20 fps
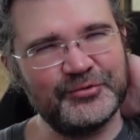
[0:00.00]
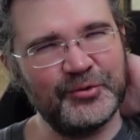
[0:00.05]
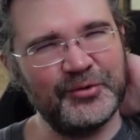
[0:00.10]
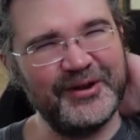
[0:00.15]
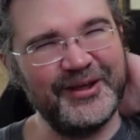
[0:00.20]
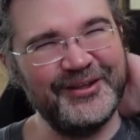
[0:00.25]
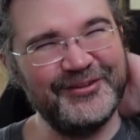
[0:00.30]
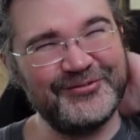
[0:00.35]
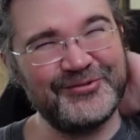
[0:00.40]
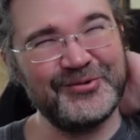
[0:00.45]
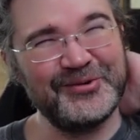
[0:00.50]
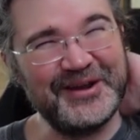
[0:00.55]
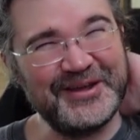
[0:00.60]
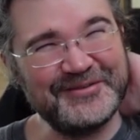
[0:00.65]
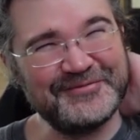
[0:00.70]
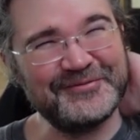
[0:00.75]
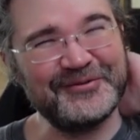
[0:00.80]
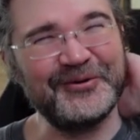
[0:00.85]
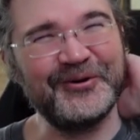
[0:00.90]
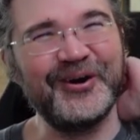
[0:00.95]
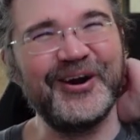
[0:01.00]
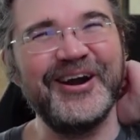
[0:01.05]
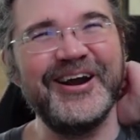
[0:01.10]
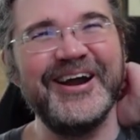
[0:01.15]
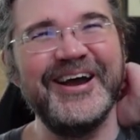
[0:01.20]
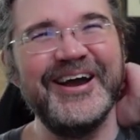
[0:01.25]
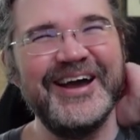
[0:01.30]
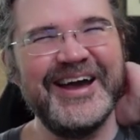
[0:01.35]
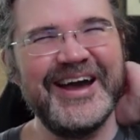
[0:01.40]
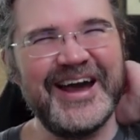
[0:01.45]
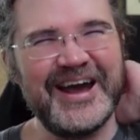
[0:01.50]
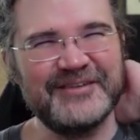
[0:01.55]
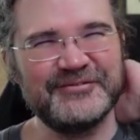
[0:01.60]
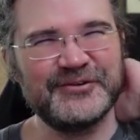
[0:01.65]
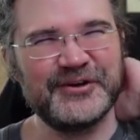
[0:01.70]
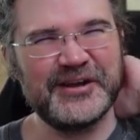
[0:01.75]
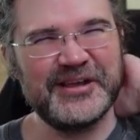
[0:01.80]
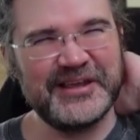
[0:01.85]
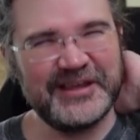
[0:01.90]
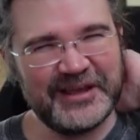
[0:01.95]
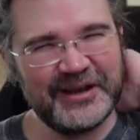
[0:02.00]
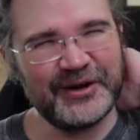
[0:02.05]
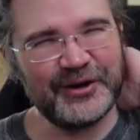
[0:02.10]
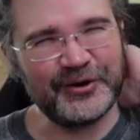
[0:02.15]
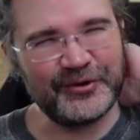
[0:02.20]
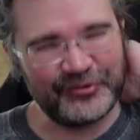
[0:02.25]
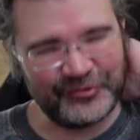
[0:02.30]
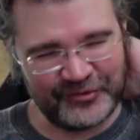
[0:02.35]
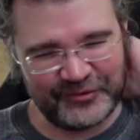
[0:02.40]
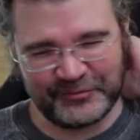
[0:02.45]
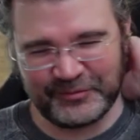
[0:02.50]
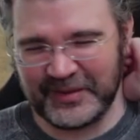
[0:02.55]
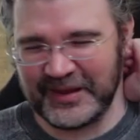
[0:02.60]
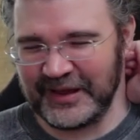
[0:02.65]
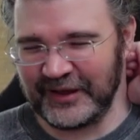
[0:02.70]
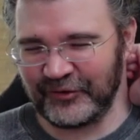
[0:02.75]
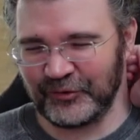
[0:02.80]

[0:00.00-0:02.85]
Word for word: 2024 after years of me